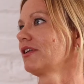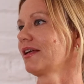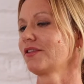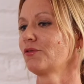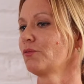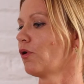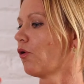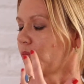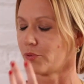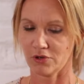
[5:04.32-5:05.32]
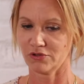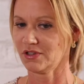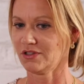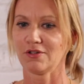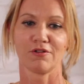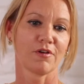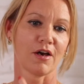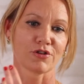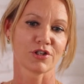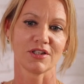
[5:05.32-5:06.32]
like the whole process of
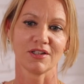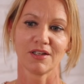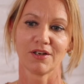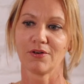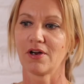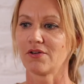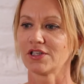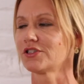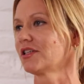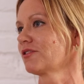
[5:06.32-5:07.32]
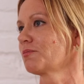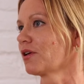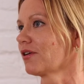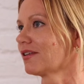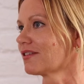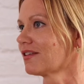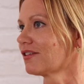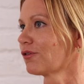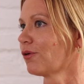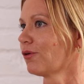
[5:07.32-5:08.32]
how she, you know, how she experienced
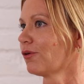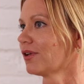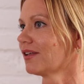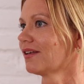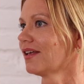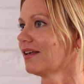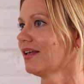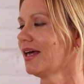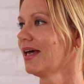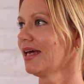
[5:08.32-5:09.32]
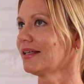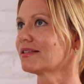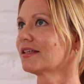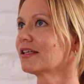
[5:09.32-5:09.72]
this whole, and, and it's a